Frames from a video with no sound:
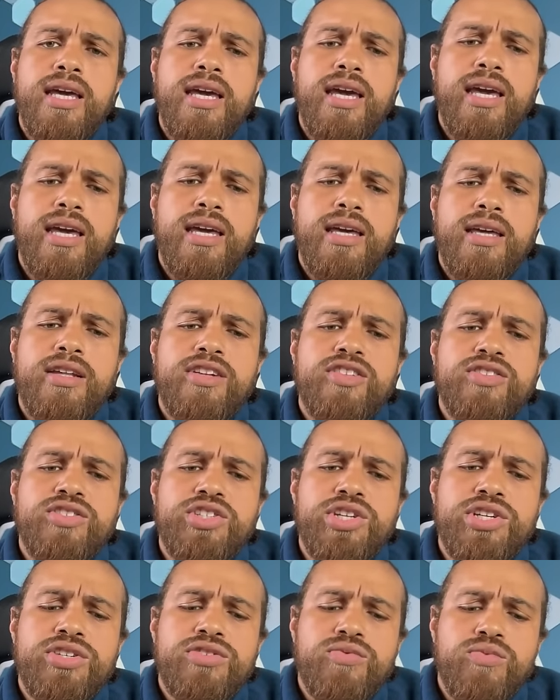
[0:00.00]
and
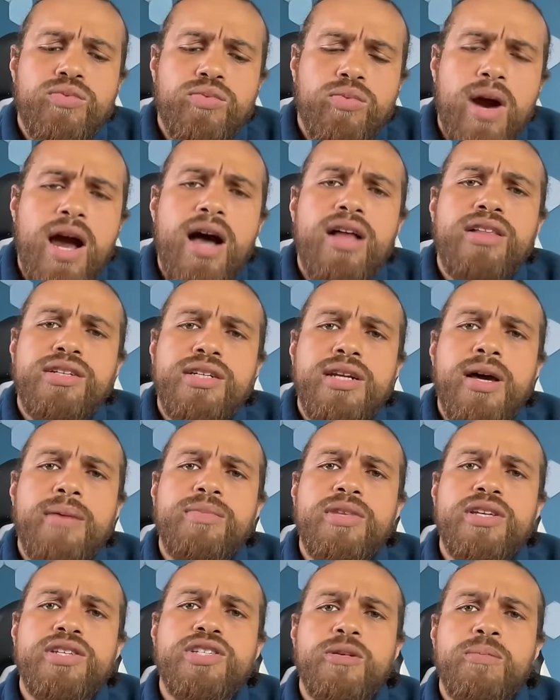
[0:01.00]
just riling up
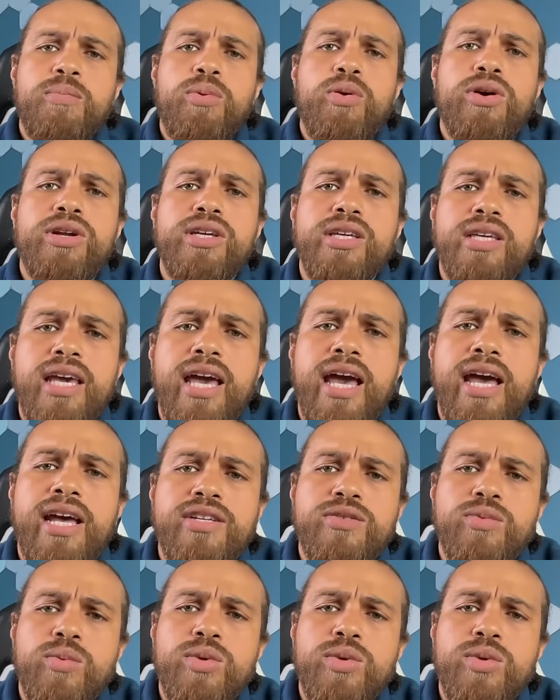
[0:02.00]
this supporting cast.